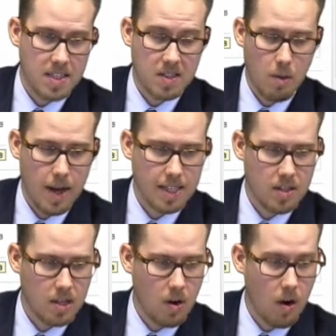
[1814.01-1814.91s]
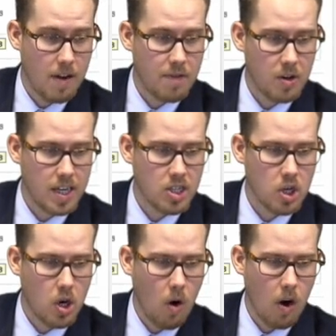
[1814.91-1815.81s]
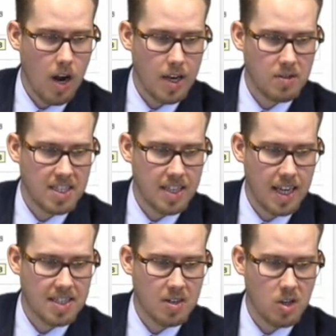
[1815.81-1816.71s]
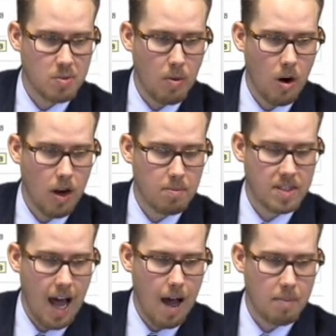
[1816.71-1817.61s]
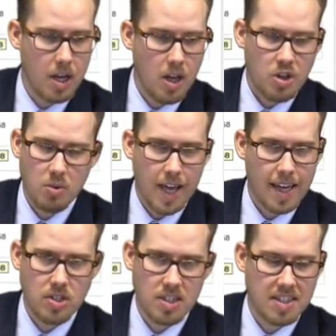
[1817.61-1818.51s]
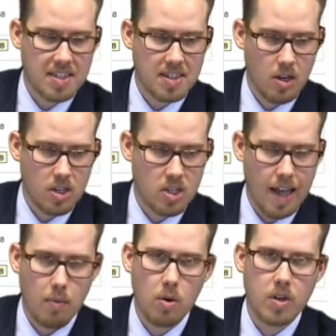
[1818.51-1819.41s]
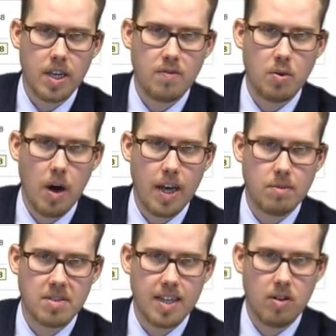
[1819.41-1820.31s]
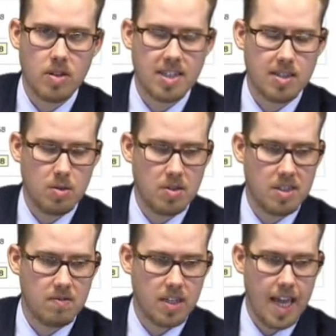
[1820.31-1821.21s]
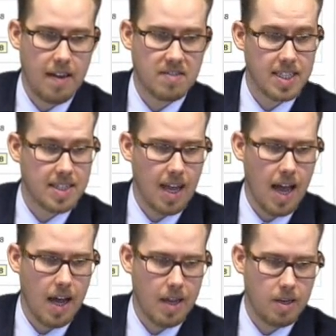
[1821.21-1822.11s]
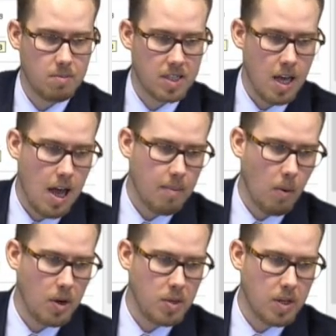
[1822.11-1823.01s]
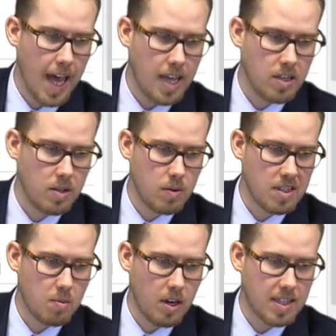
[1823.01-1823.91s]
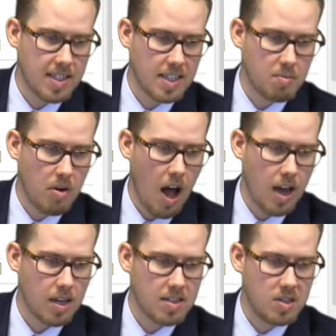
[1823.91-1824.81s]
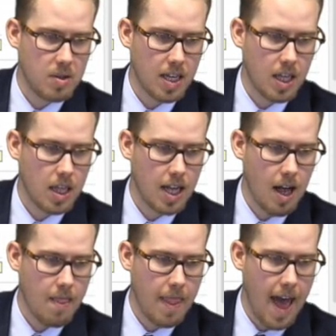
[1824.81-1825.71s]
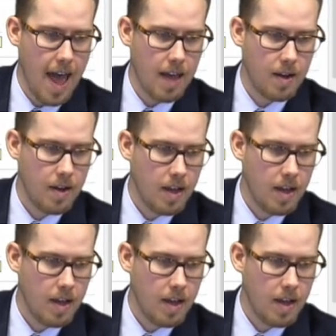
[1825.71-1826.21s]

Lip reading: let's go back to the cart. If you're in your cart and you see that search bar up top, you can't just search. That won't give you items that are exclusively FSSI items. But what you can do is where it says products, you can click on that